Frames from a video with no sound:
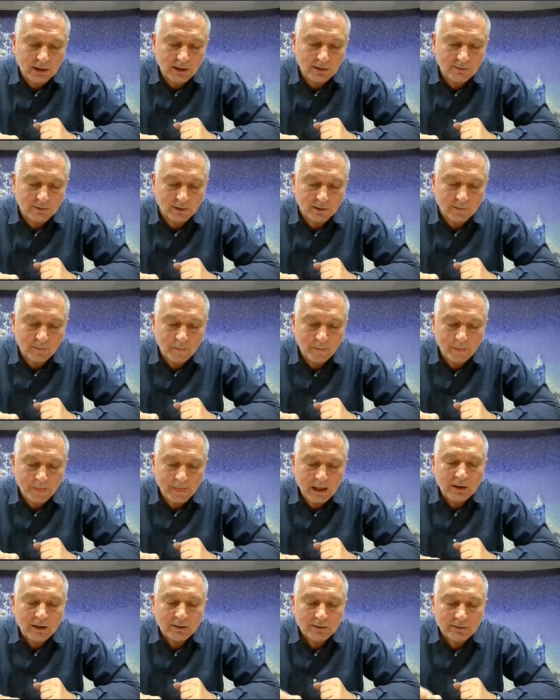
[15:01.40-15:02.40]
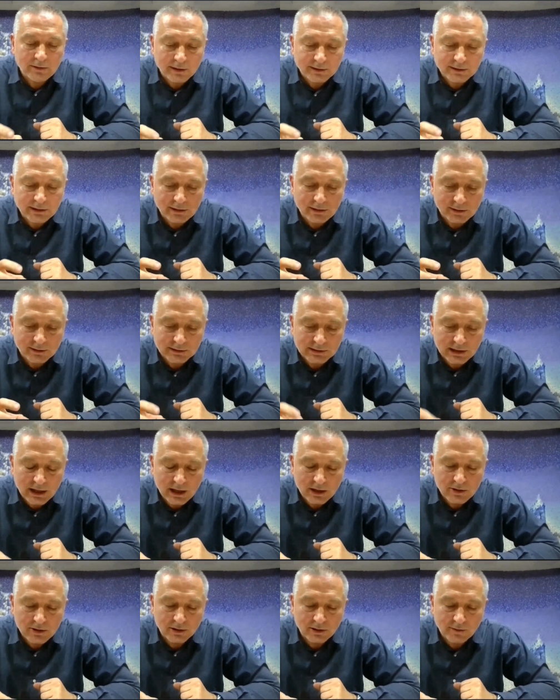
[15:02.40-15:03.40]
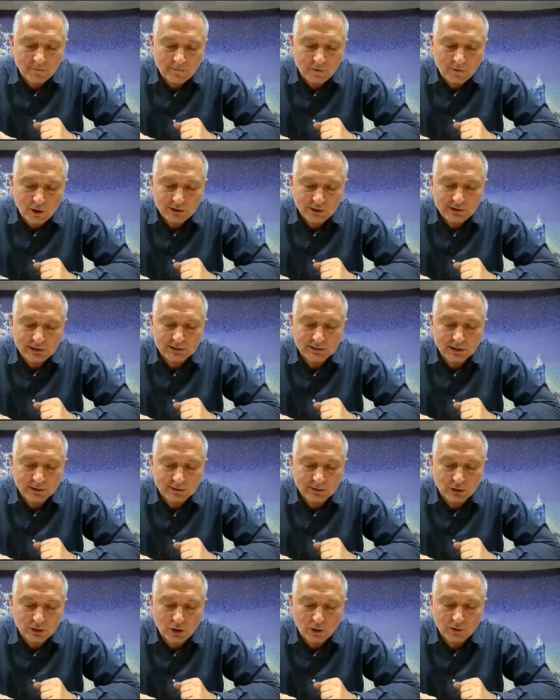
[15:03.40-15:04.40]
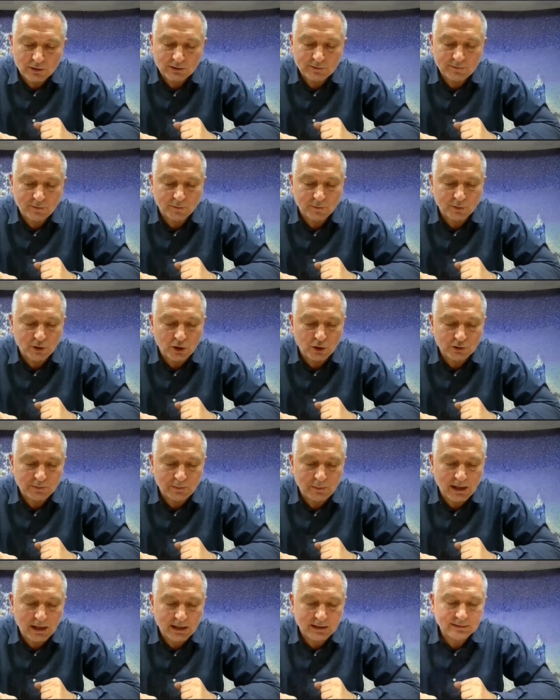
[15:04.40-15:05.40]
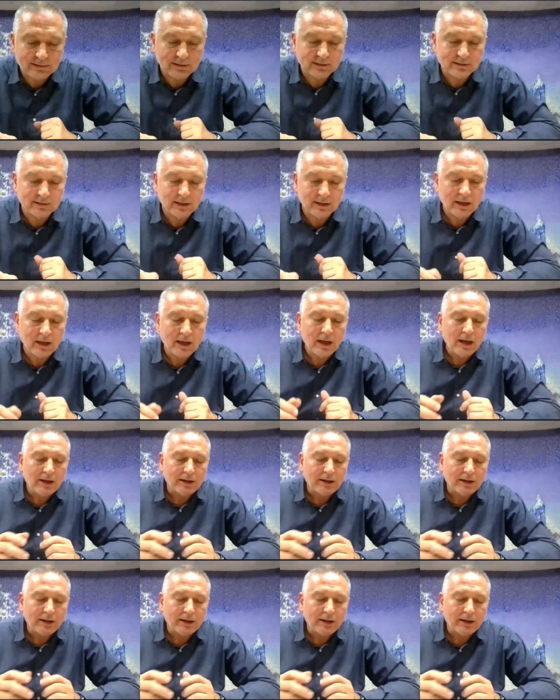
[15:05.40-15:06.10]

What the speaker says: upheaval. Thus, the translation of voices and stories from those places